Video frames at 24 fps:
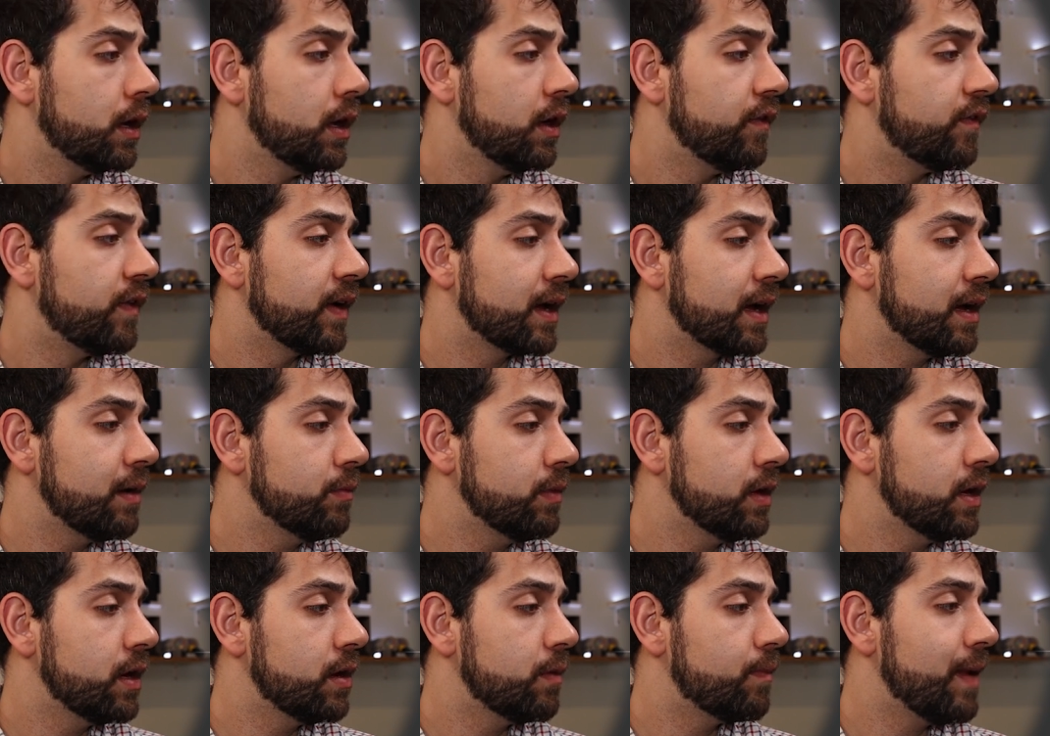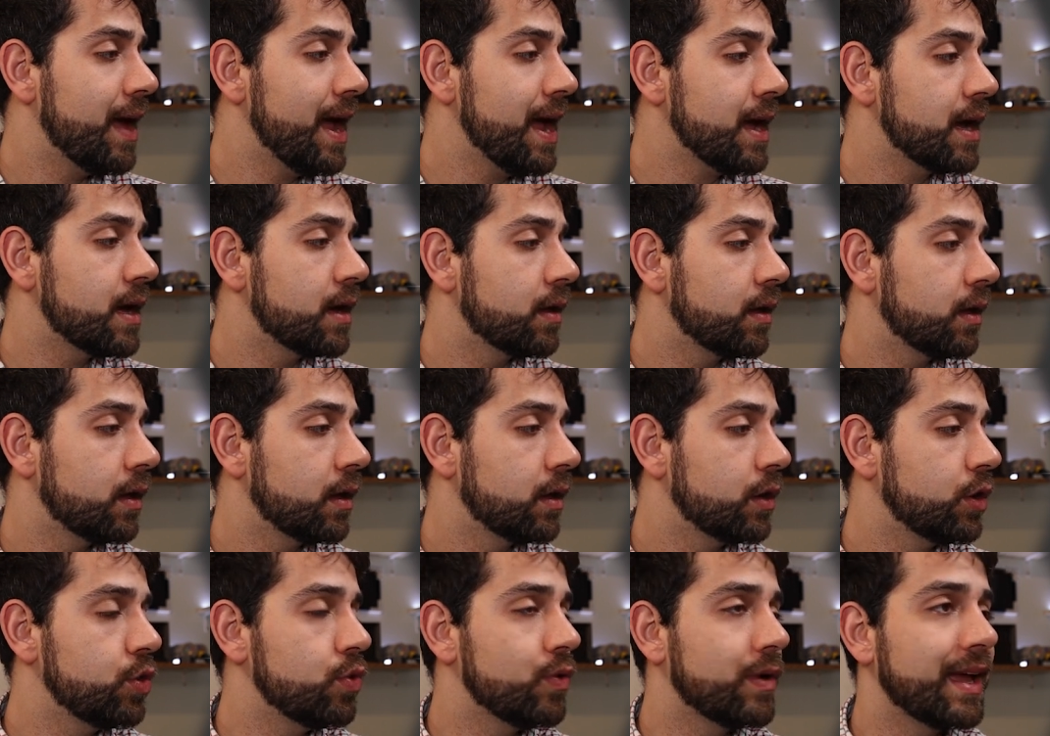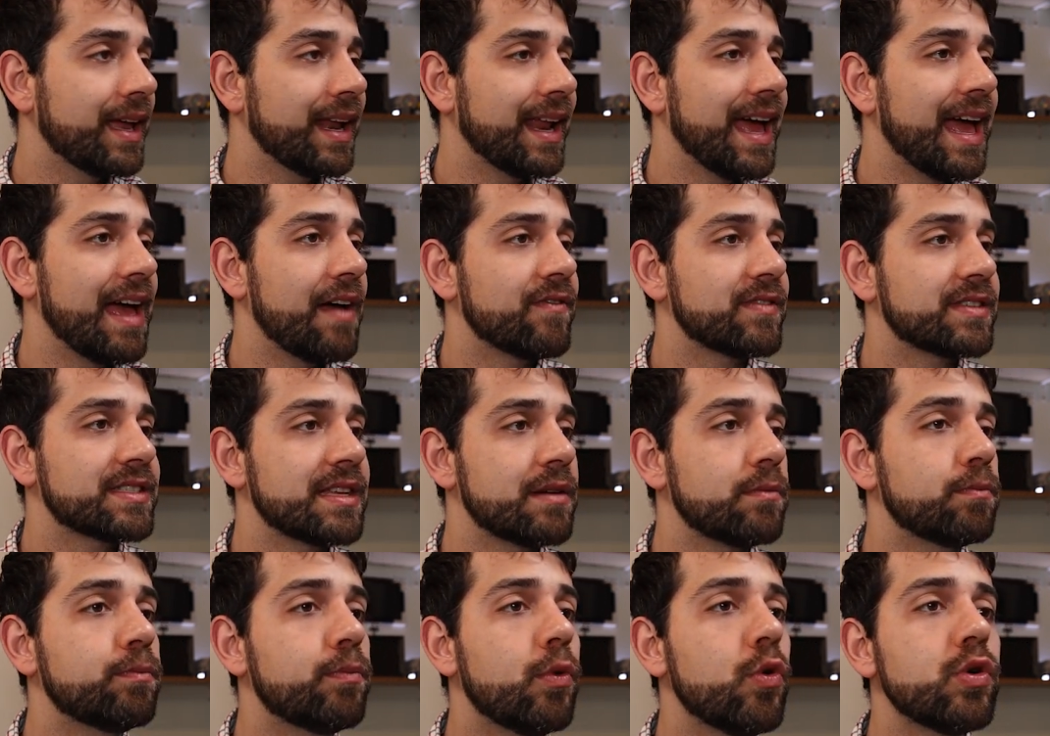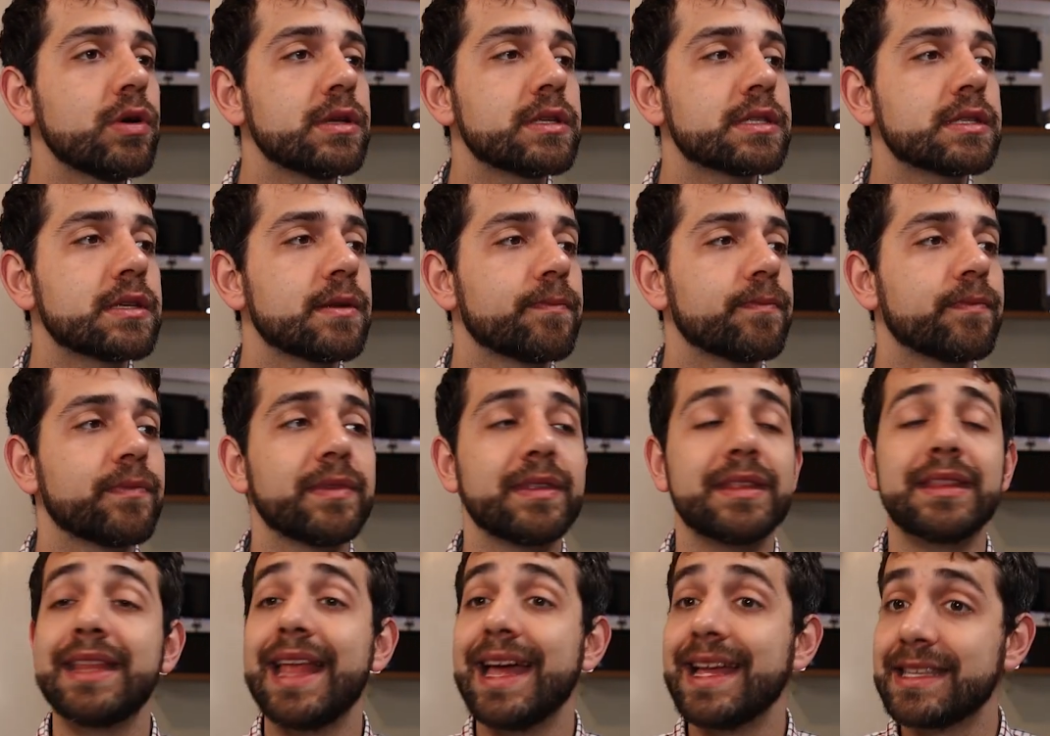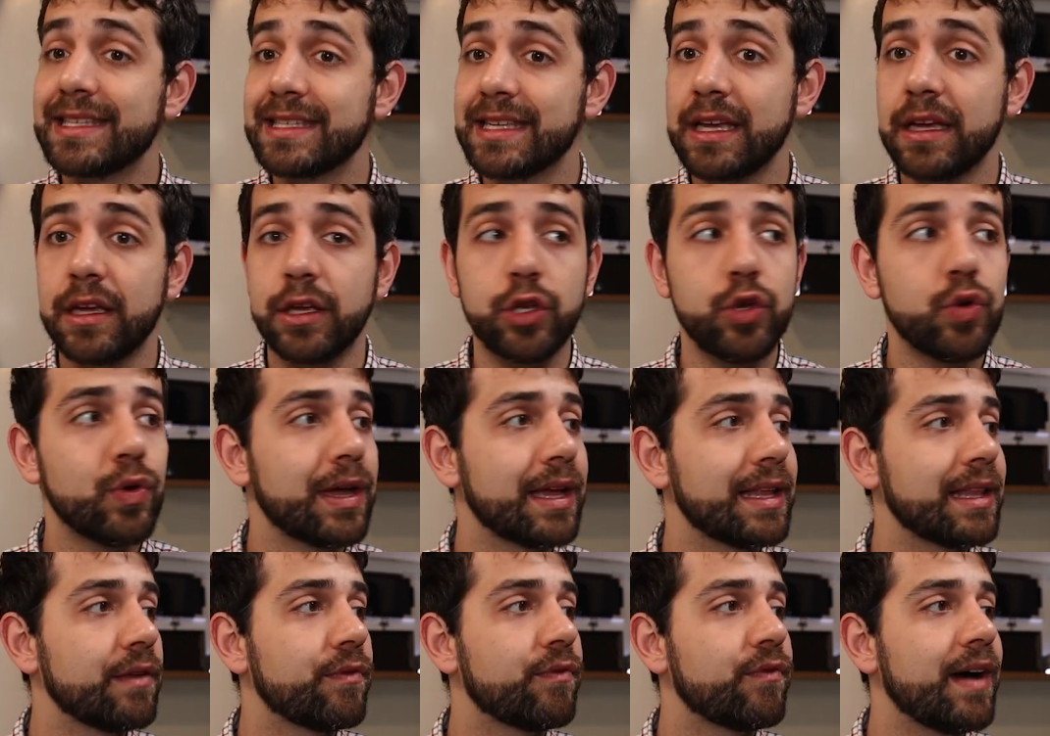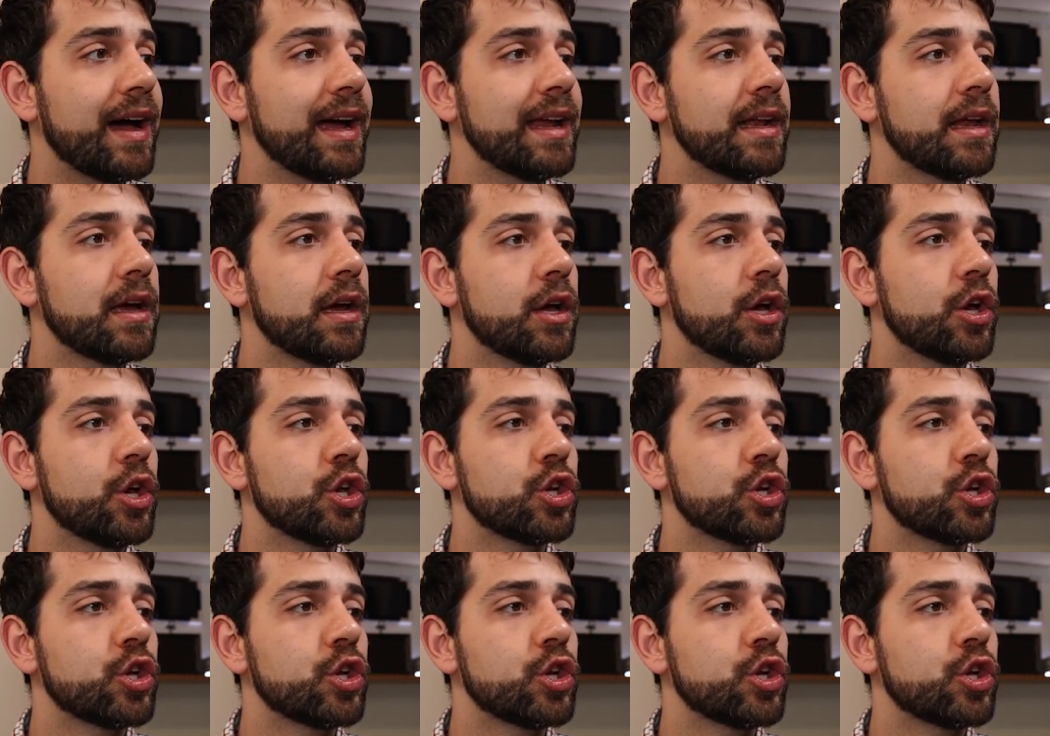If I come here back, you can have some books that you can define.